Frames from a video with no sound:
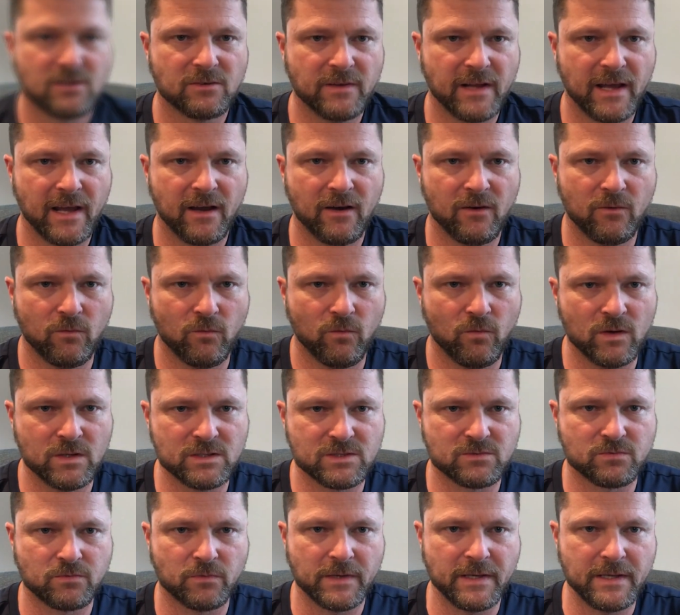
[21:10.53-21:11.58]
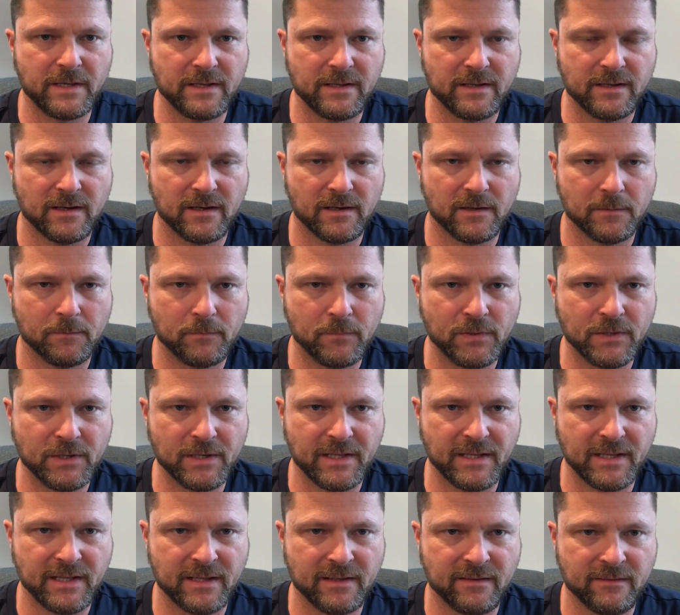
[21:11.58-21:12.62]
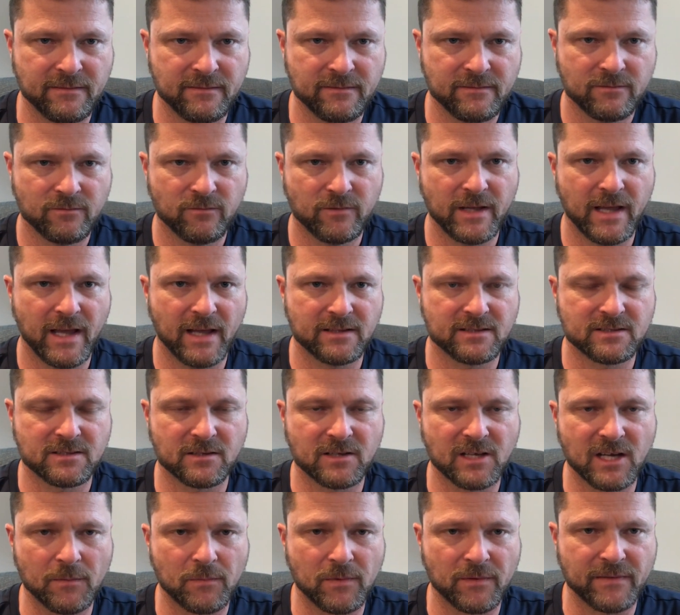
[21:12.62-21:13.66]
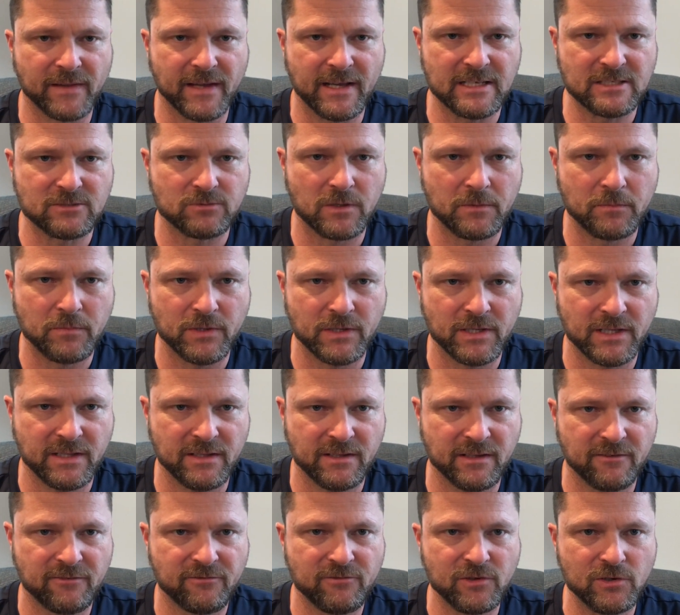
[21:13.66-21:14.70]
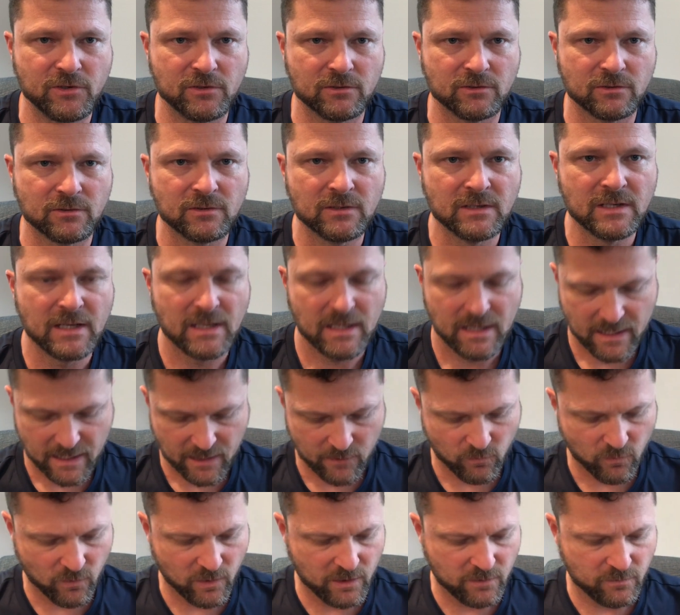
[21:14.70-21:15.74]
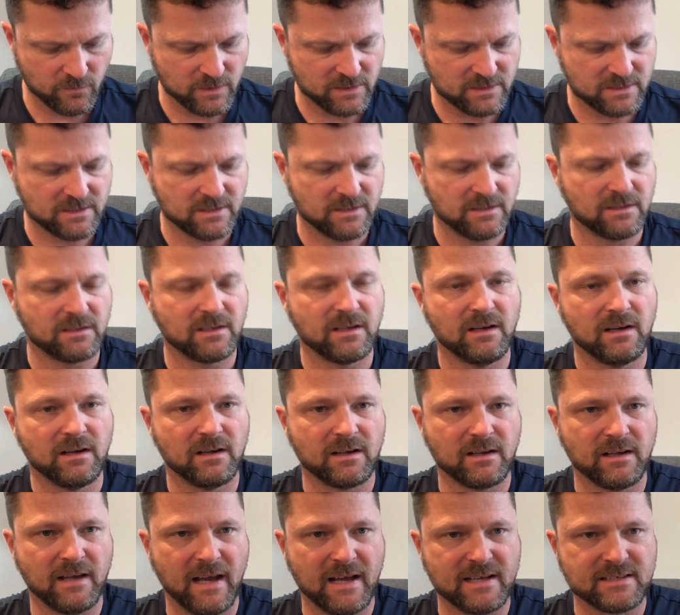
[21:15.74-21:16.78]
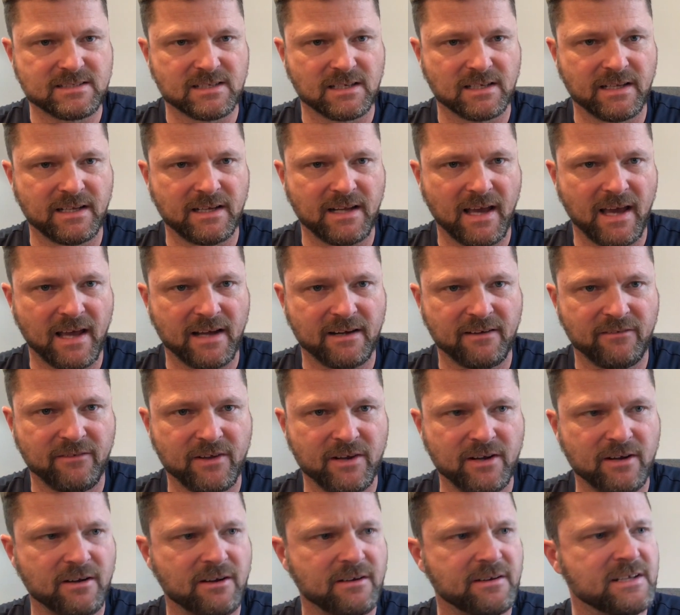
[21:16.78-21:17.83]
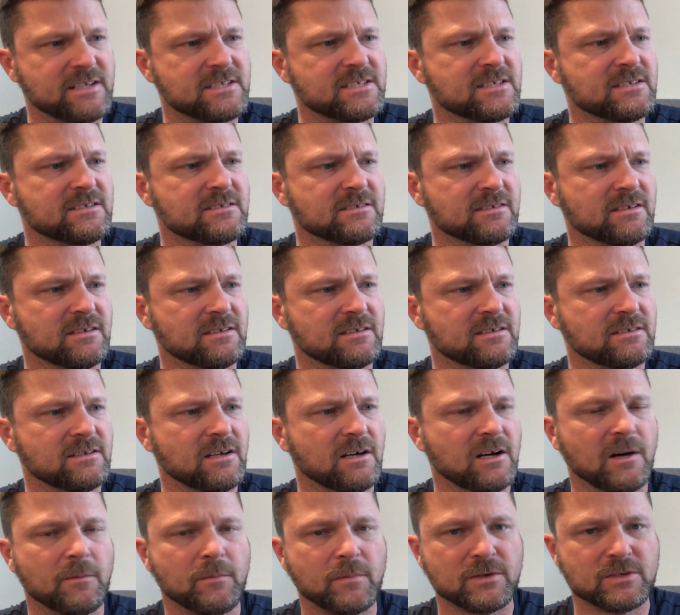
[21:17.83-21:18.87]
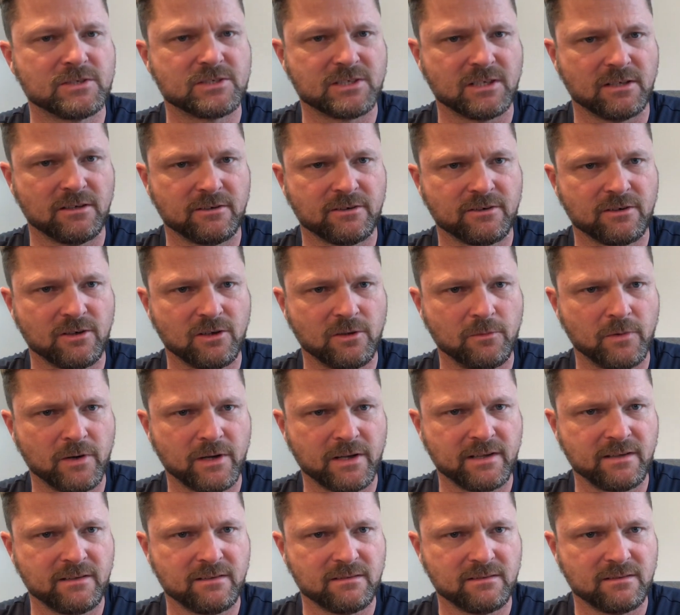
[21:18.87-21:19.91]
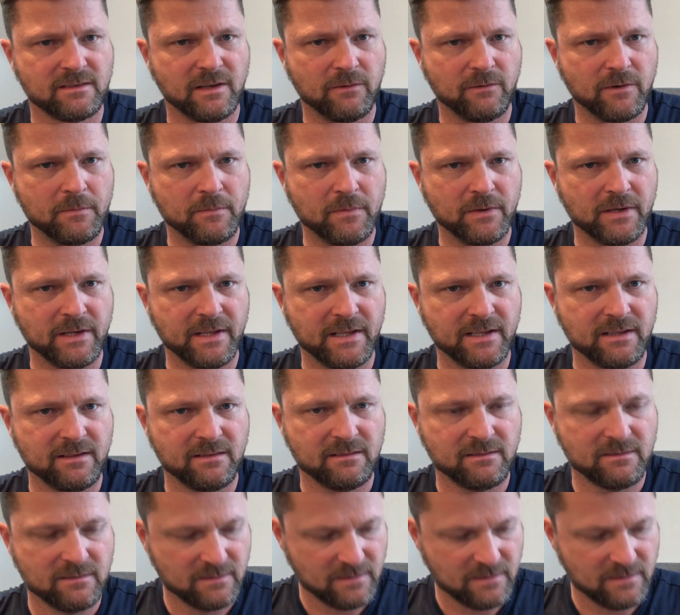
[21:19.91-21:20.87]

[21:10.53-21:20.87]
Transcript: now once we put in, we had a couple of things we put in the fuel, and one was a gasoline additive here, and this is a upper cylinder lubricant that we put in.